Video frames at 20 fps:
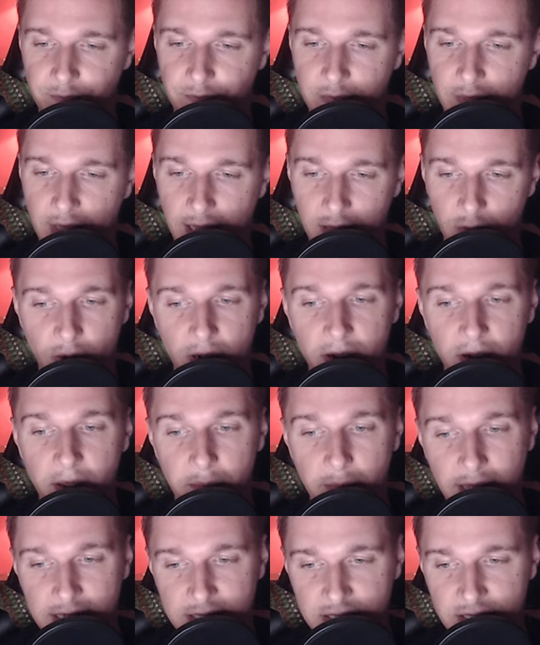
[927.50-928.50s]
I'll wear a
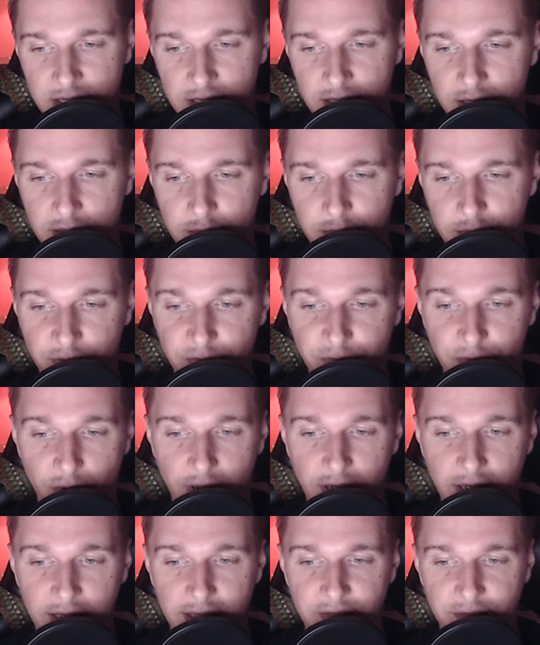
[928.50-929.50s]
mask before
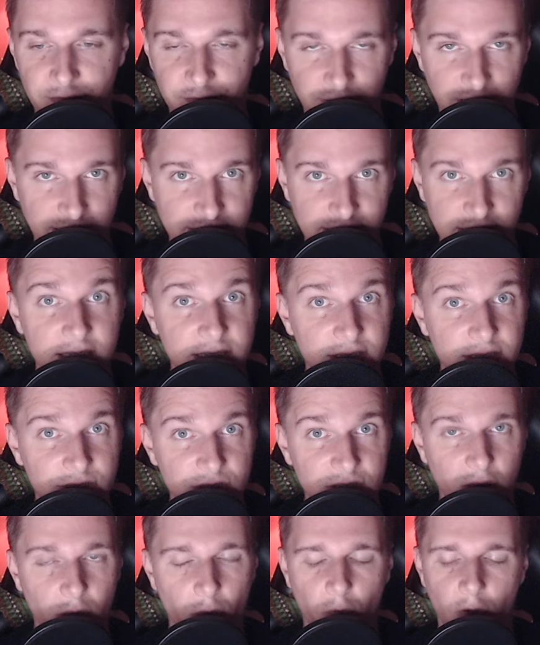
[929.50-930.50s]
I infect
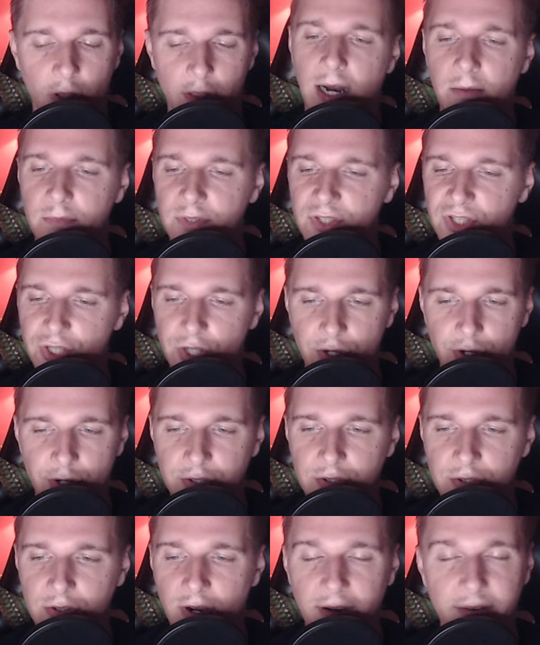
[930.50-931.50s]
someone. Sir,
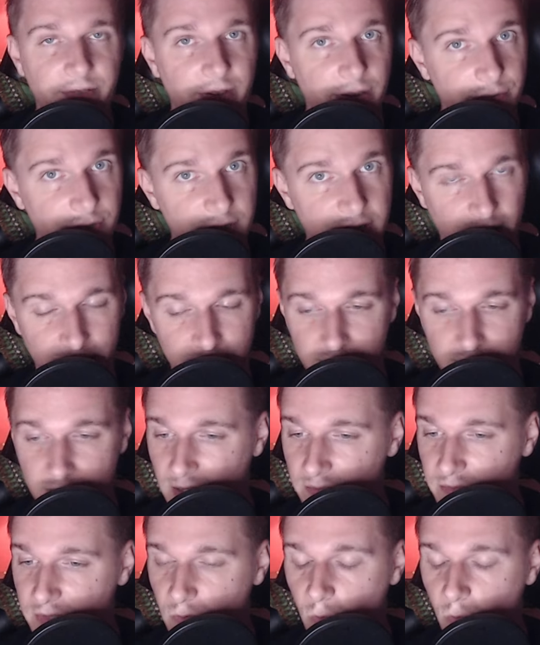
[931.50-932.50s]
you are very kind. I
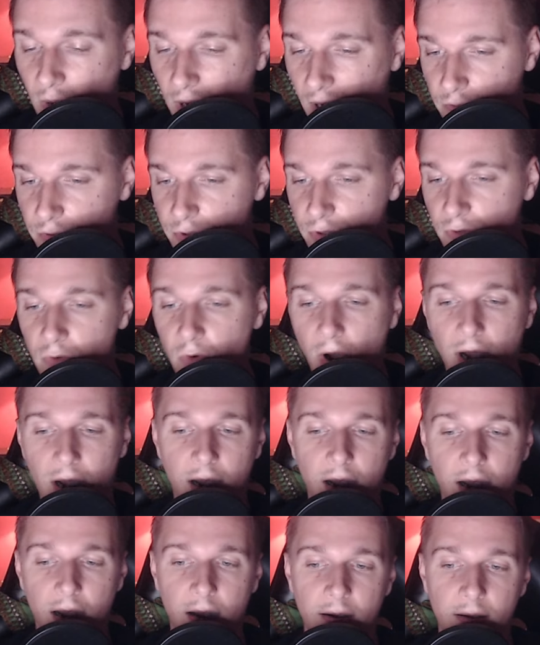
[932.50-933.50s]
mean, wow, you
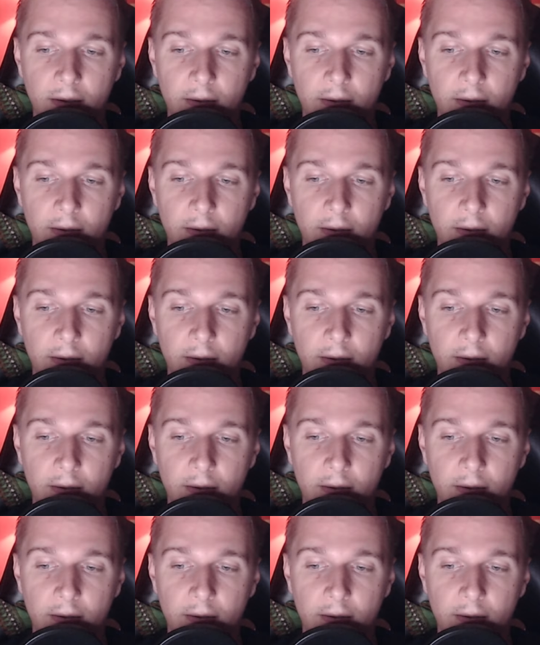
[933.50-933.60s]
are.